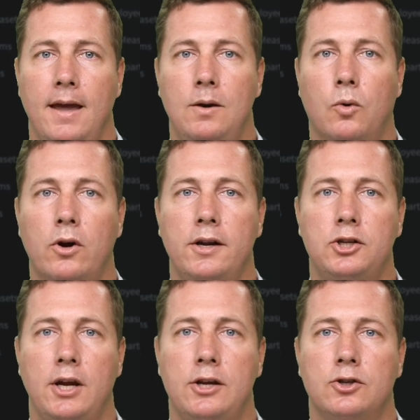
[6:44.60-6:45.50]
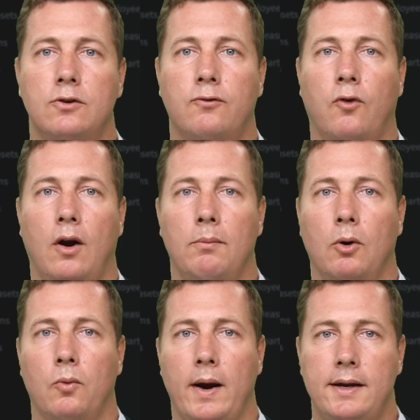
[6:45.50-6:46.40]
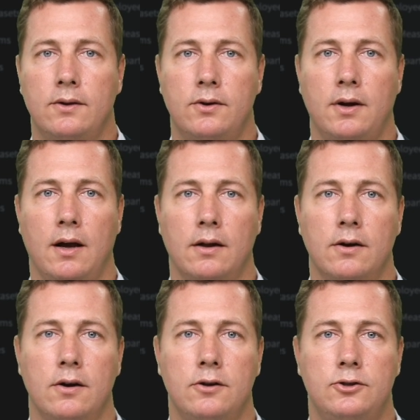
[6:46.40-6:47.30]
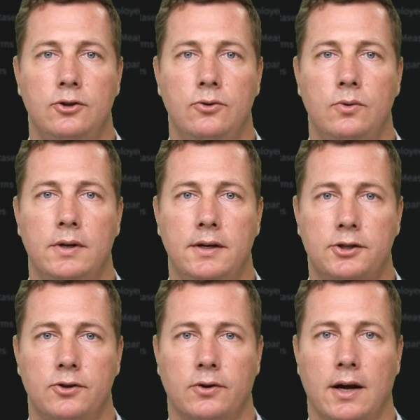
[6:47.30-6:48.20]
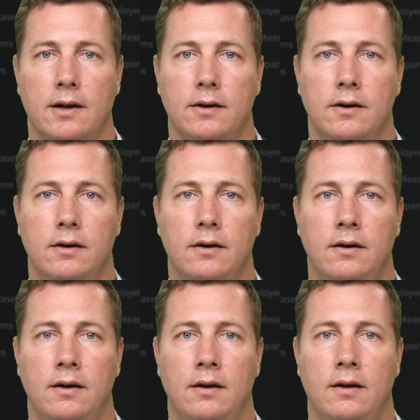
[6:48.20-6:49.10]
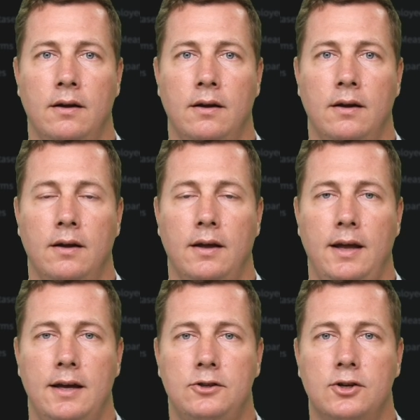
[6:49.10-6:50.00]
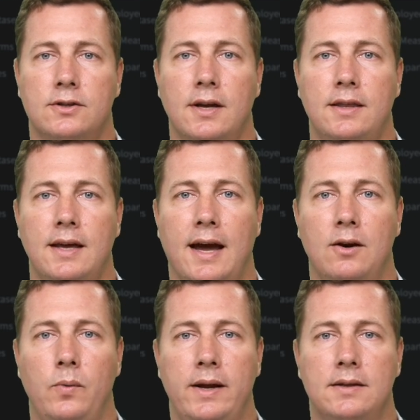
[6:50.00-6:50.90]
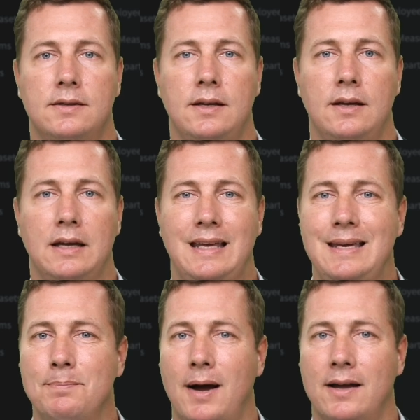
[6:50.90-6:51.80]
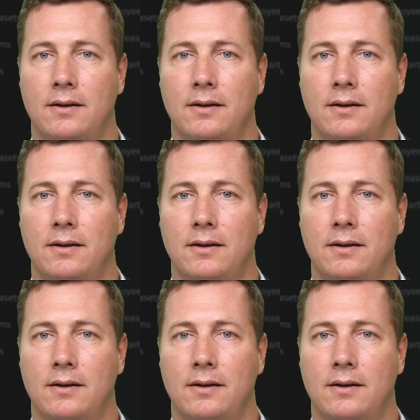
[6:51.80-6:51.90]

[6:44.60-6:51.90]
and we're going to change it from regular color to conditional color. And just like that, we can see heat